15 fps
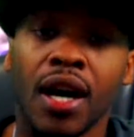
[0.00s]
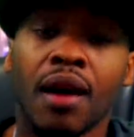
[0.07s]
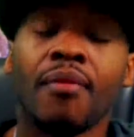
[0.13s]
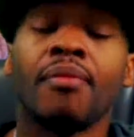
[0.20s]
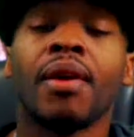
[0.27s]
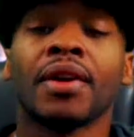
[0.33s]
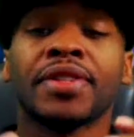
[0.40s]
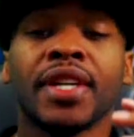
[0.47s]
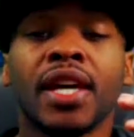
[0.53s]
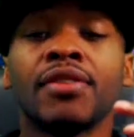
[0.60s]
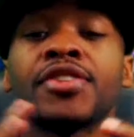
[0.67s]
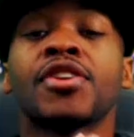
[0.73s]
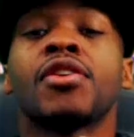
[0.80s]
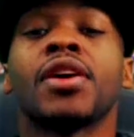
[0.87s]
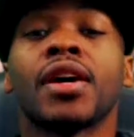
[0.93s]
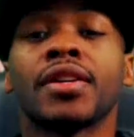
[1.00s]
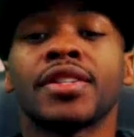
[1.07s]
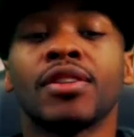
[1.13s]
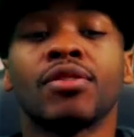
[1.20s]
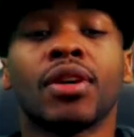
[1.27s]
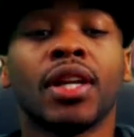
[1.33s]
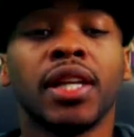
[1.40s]
I'm about to give show you guys a
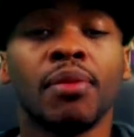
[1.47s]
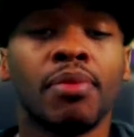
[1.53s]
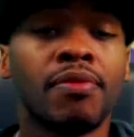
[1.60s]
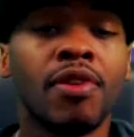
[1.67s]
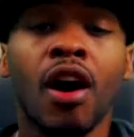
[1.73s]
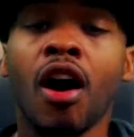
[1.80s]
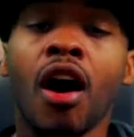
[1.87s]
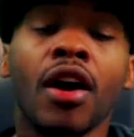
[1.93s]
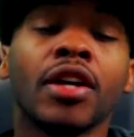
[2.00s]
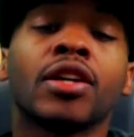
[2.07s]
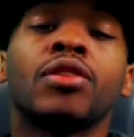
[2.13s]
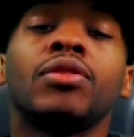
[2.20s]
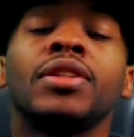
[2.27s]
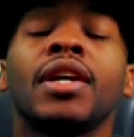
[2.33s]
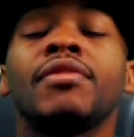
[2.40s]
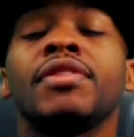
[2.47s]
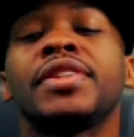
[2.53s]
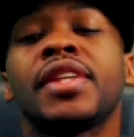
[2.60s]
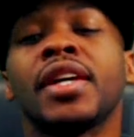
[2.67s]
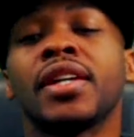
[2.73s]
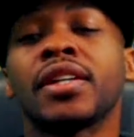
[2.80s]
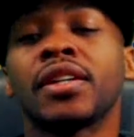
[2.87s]
little clip of an article and
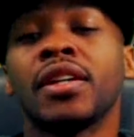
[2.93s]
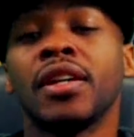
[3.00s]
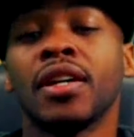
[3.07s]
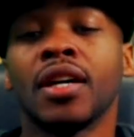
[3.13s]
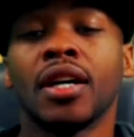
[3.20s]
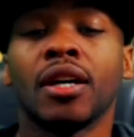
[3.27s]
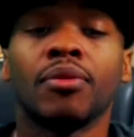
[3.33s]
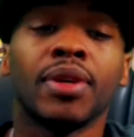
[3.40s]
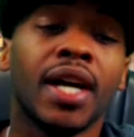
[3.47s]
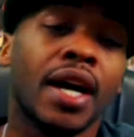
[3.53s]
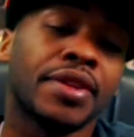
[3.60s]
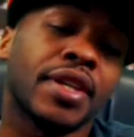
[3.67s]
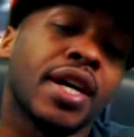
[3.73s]
everything. We got the